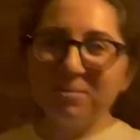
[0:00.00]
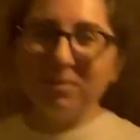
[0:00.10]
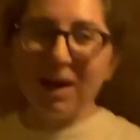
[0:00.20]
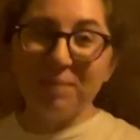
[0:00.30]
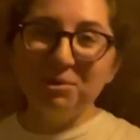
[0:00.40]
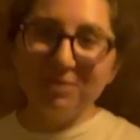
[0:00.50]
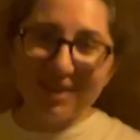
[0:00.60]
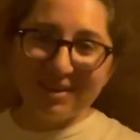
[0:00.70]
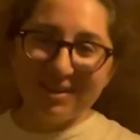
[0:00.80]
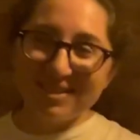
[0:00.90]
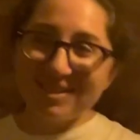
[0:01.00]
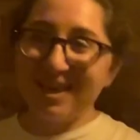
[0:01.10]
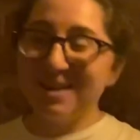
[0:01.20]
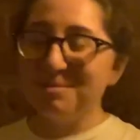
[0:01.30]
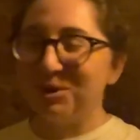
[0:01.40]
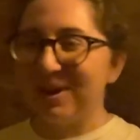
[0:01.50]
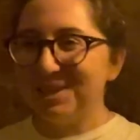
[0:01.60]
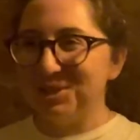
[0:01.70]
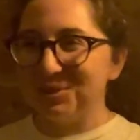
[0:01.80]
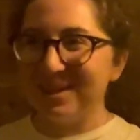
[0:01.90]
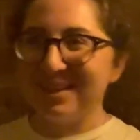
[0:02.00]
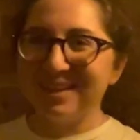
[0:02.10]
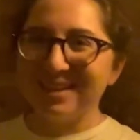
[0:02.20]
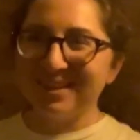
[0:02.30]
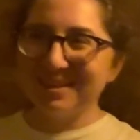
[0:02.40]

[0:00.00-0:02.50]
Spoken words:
I'm moving out because I am graduating.